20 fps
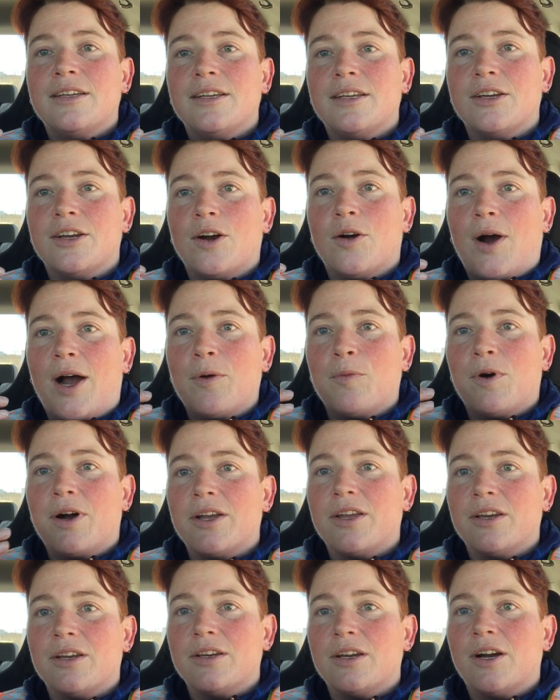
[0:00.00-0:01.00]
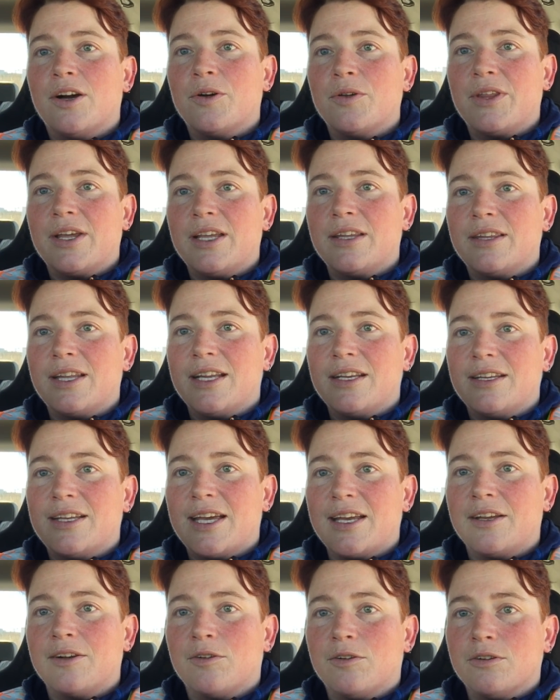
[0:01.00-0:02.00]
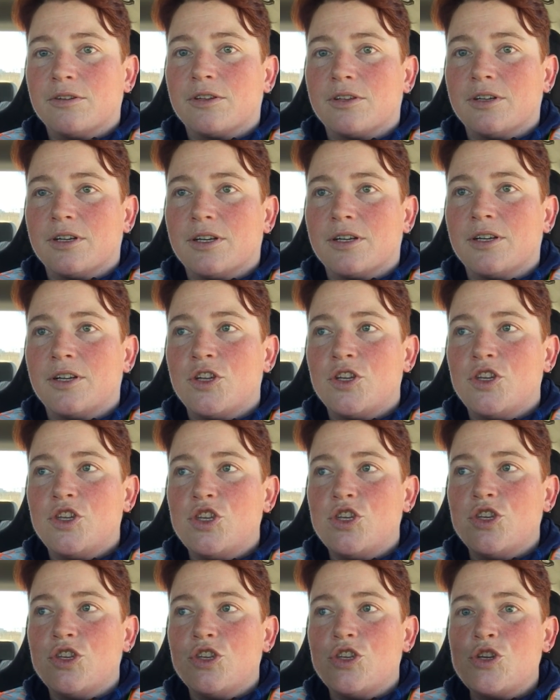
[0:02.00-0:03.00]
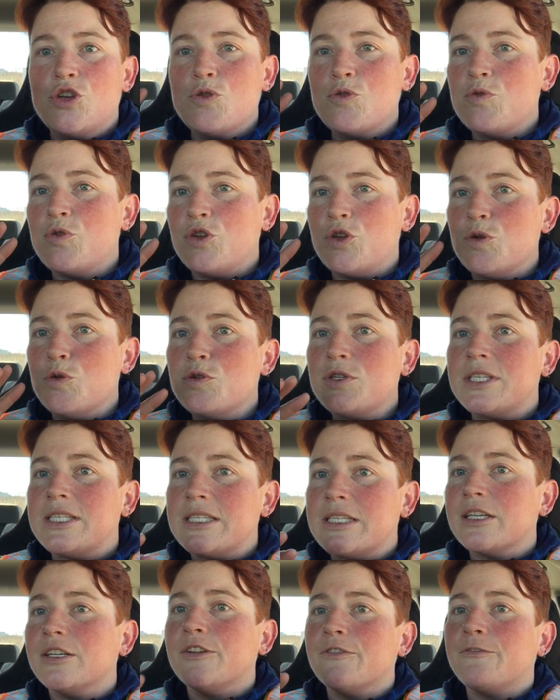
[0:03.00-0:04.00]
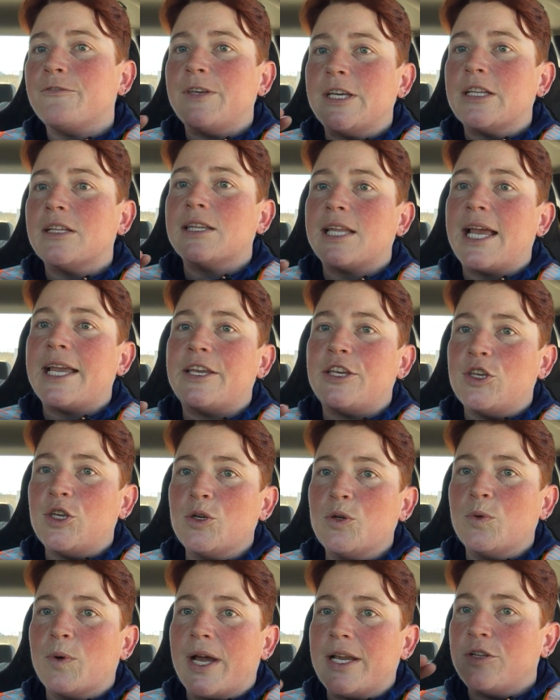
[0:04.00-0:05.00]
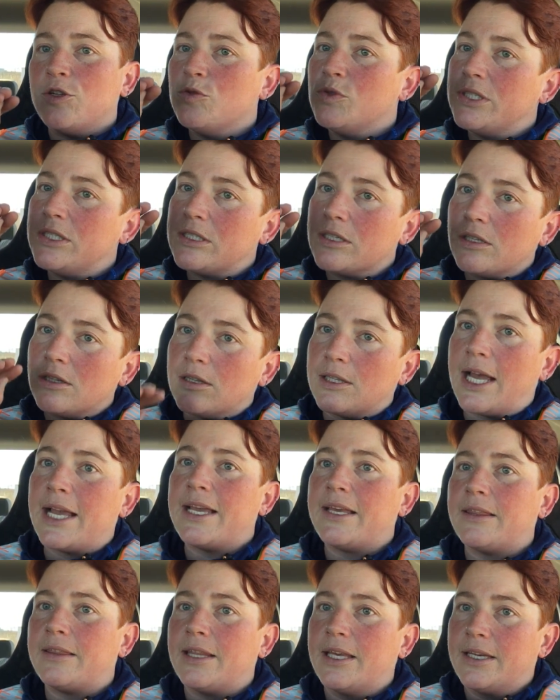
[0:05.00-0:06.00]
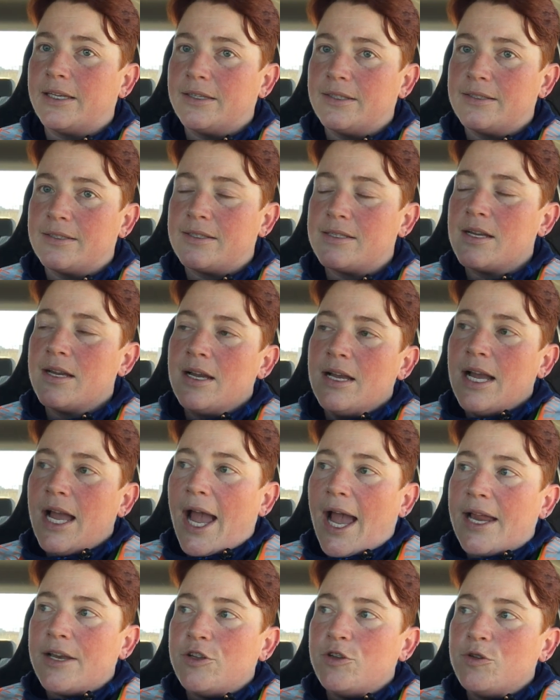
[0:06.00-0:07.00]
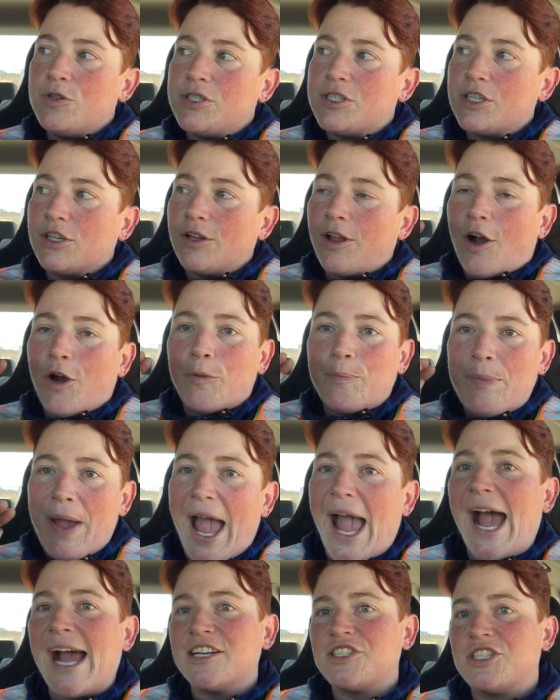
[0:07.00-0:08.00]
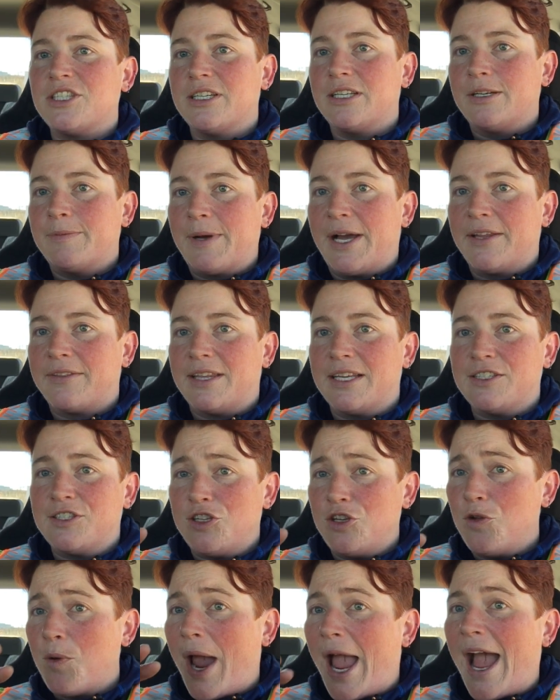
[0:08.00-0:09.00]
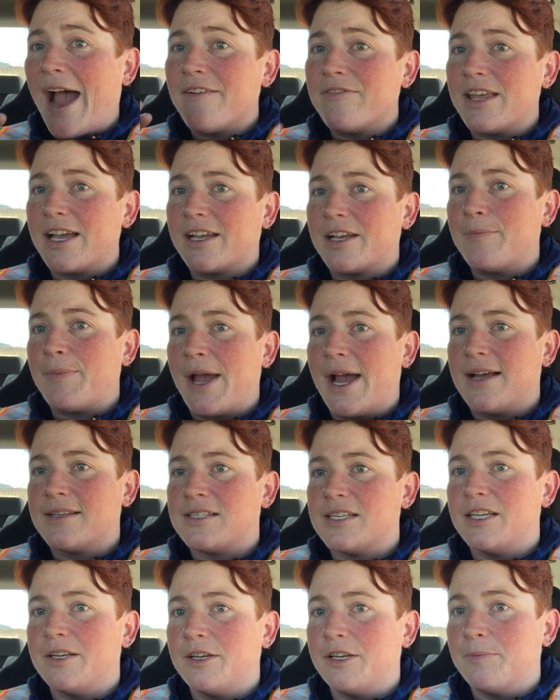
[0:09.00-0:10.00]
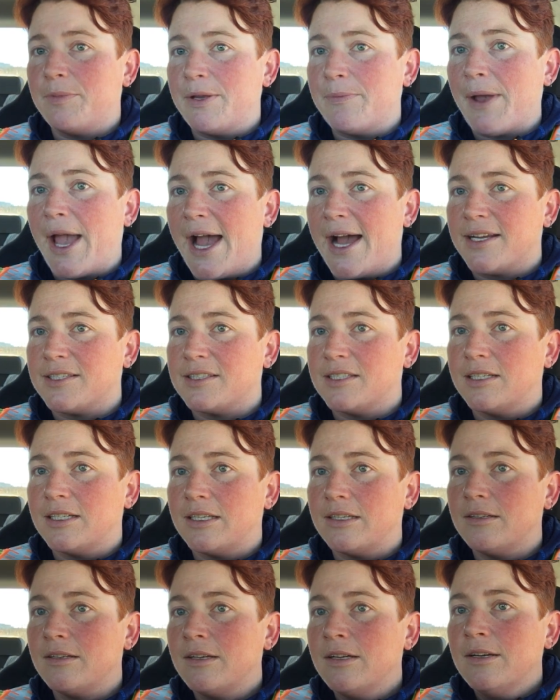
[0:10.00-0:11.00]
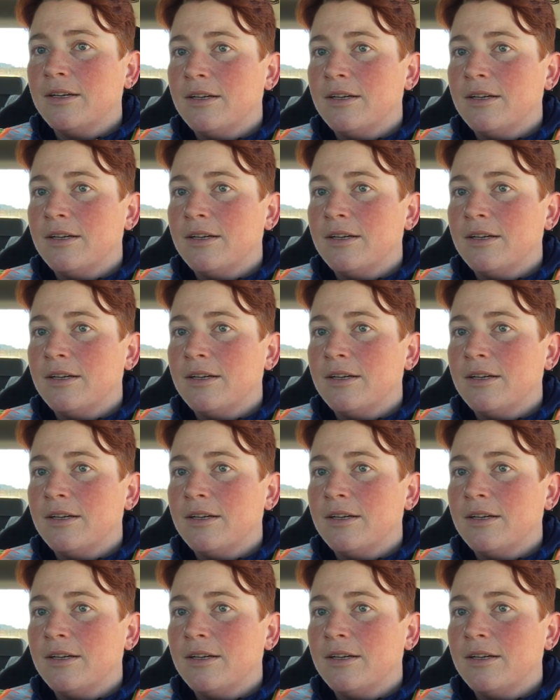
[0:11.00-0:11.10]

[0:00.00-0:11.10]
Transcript: you know, I want you to know that getting older, you still feel like you, and you still like things, and you still are passionate about things, and you have that capacity to be passionate,